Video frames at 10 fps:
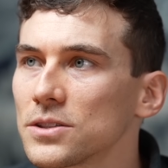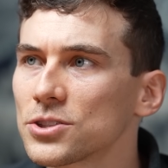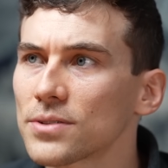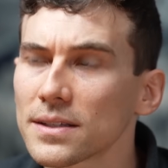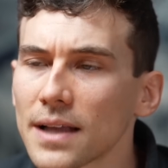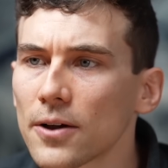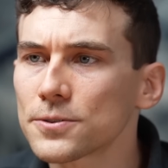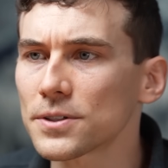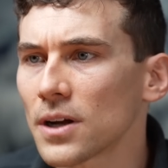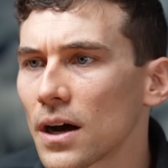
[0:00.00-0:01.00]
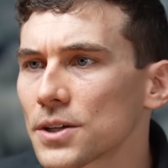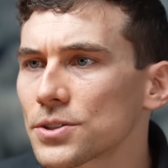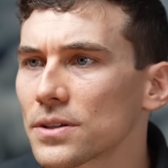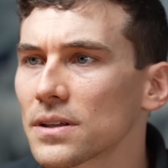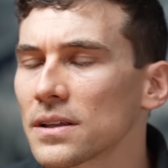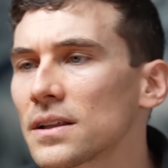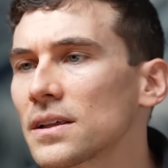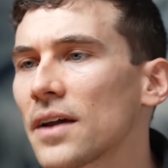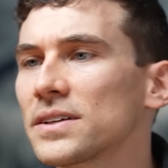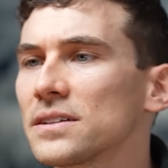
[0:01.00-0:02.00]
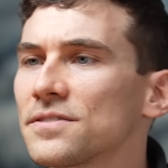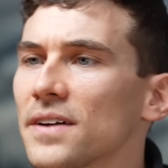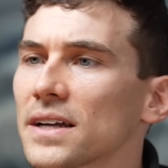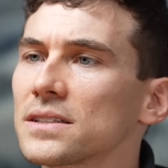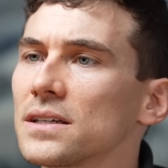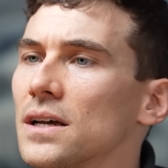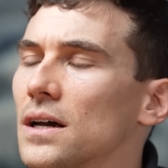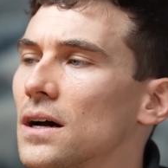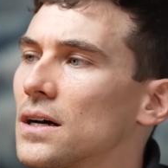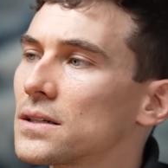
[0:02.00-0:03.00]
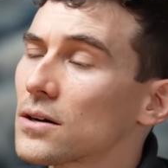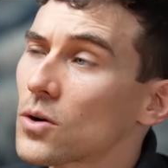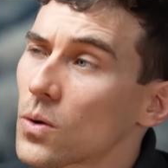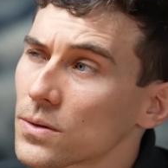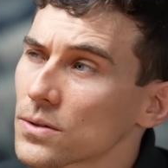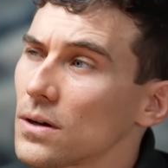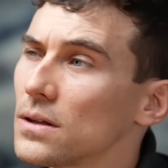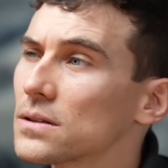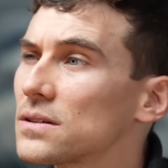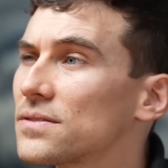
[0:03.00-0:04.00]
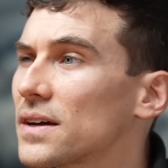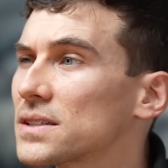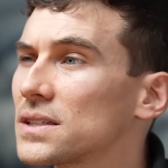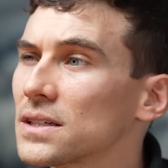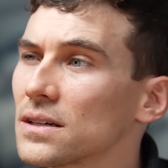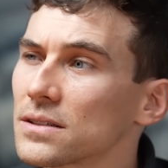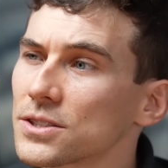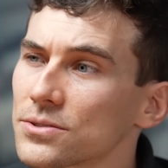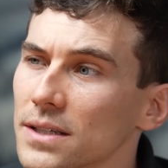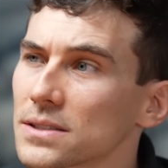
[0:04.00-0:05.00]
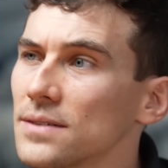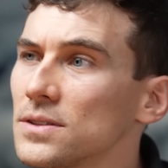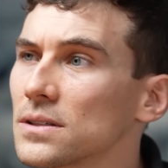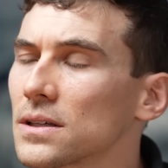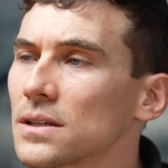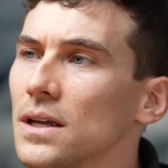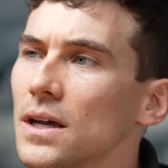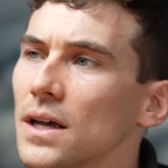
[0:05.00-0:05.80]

stressed out or cautious. Is this having an effect on our cortisol? Is it affecting our stress levels? And